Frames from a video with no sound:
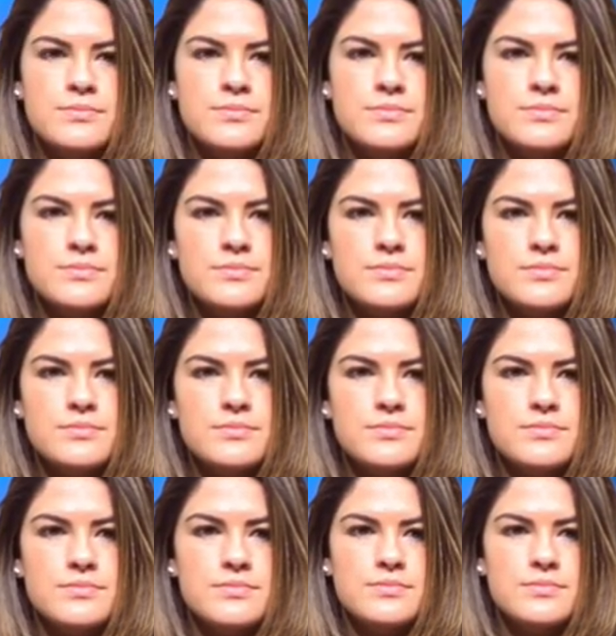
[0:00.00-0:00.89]

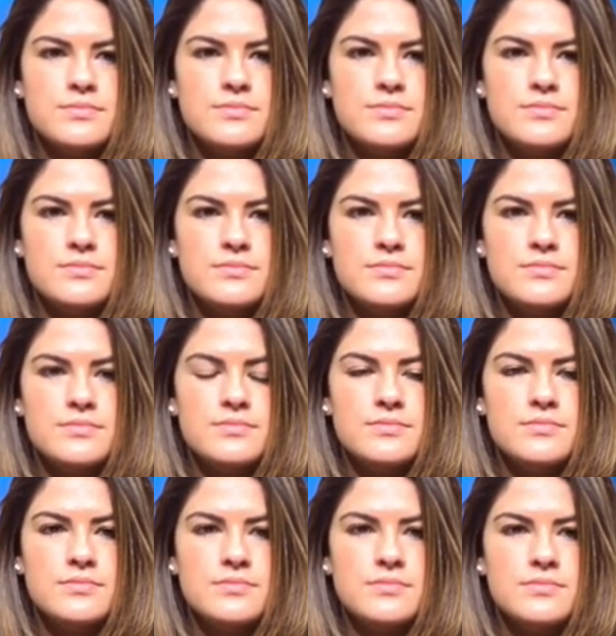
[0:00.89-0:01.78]

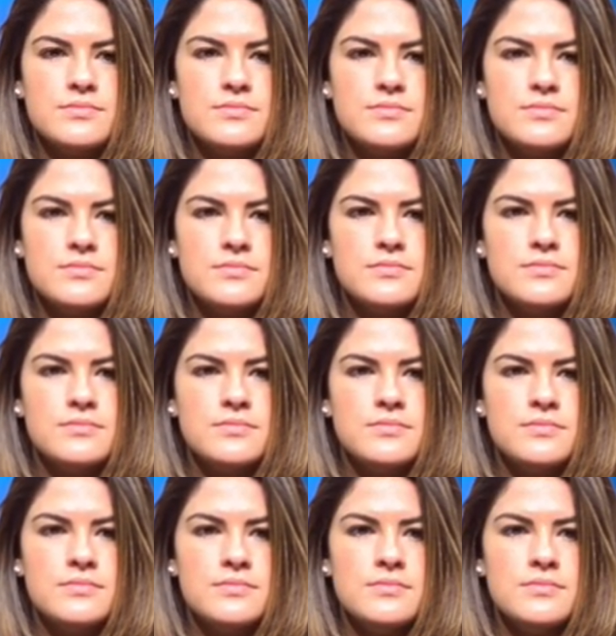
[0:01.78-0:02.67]

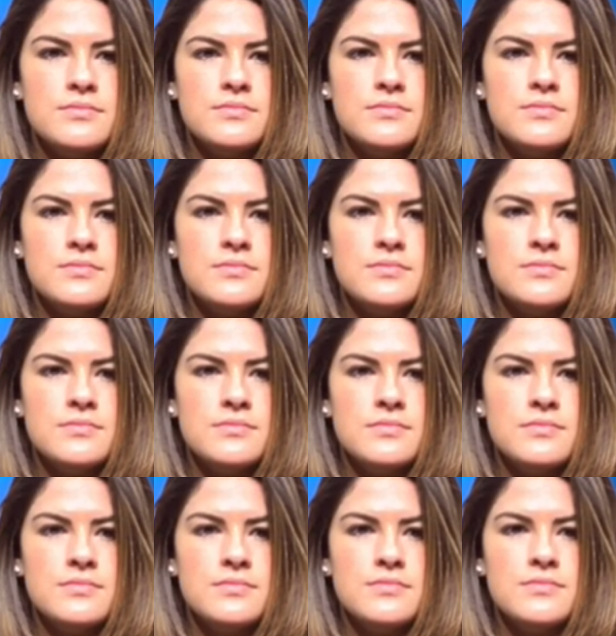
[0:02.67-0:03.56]

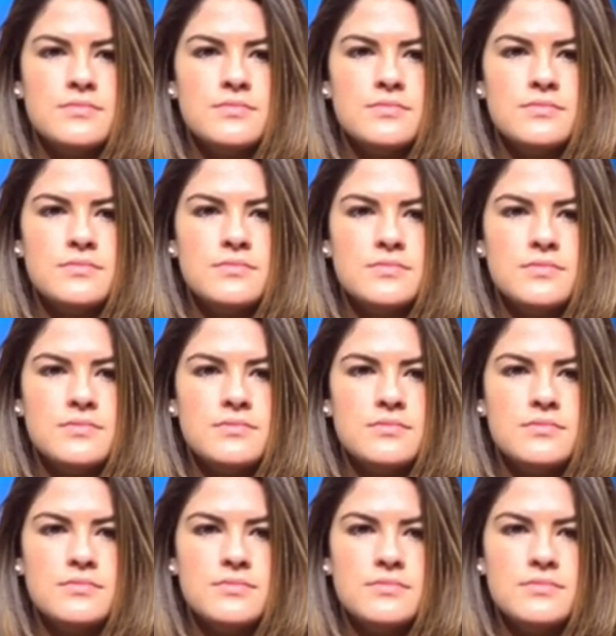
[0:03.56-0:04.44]

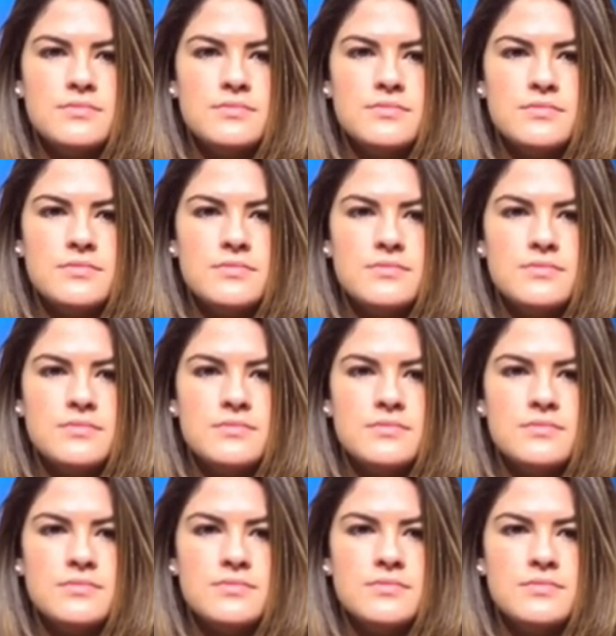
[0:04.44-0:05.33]

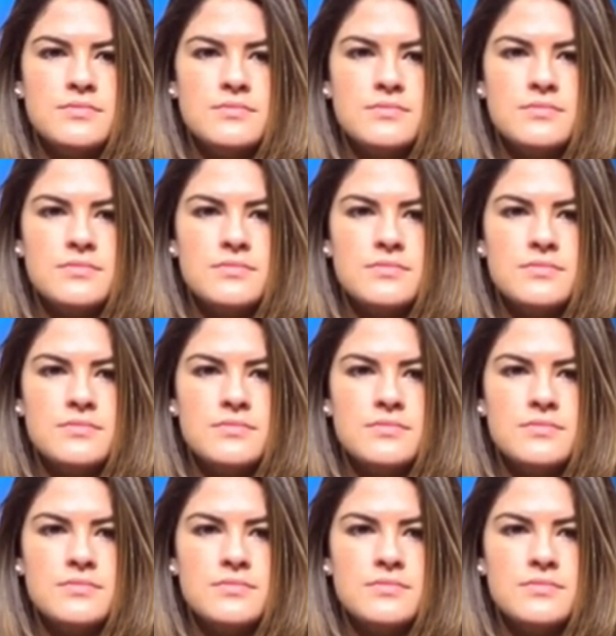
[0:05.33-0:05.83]
This person isn't speaking.